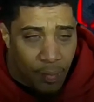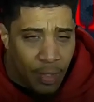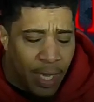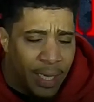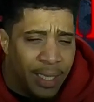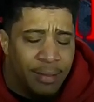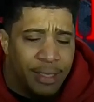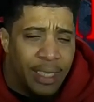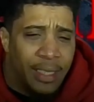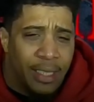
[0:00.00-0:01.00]
again, like I was
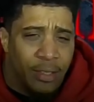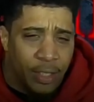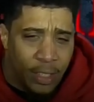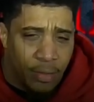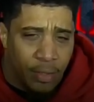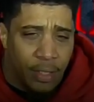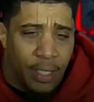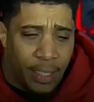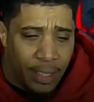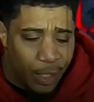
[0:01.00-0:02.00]
saying, they killed Eeyore and
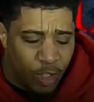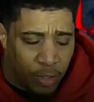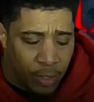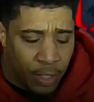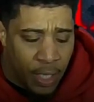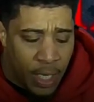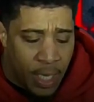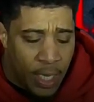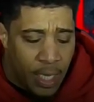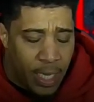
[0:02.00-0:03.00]
ate Eeyore,
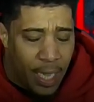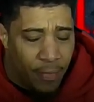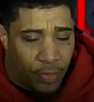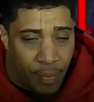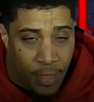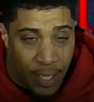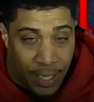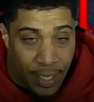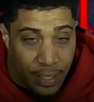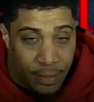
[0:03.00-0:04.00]
and from then
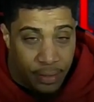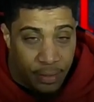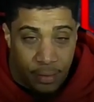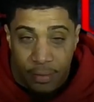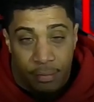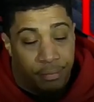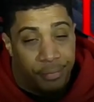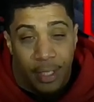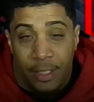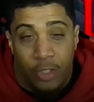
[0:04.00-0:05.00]
on,
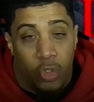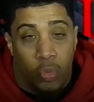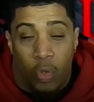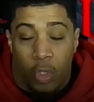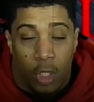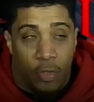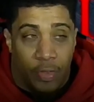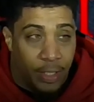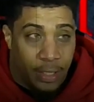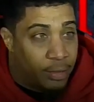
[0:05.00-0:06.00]
they just swore off
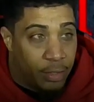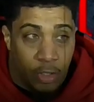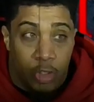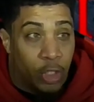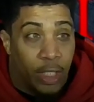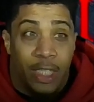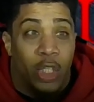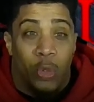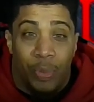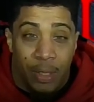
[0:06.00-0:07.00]
like they they're just gonna
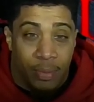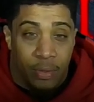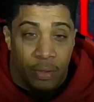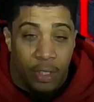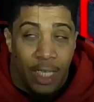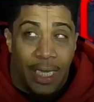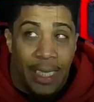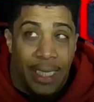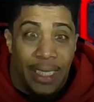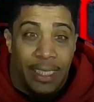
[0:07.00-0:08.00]
kill people
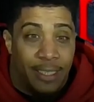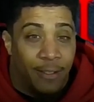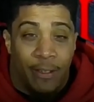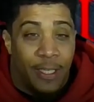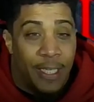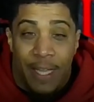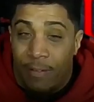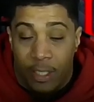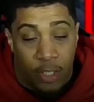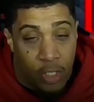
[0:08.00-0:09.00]
and they're never
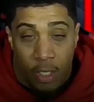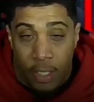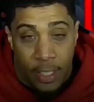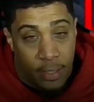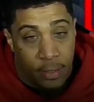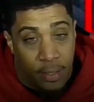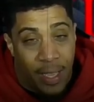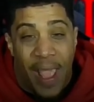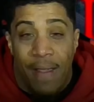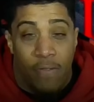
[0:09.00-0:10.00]
gonna talk again,
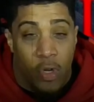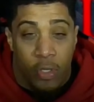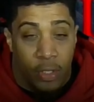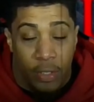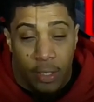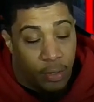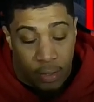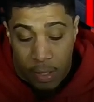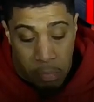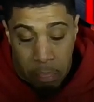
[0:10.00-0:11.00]
ever. They're like
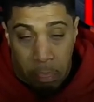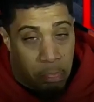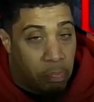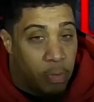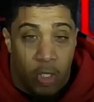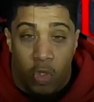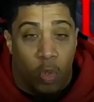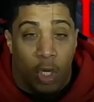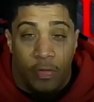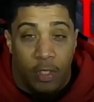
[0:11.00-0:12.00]
they
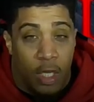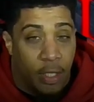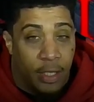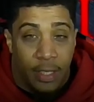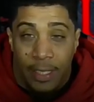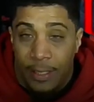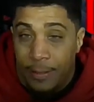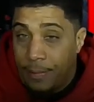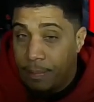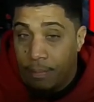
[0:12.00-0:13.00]
swore off talking and
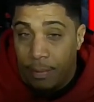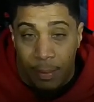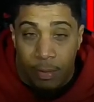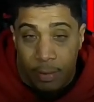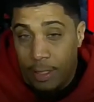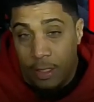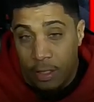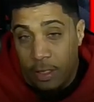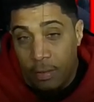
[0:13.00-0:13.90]
people basically.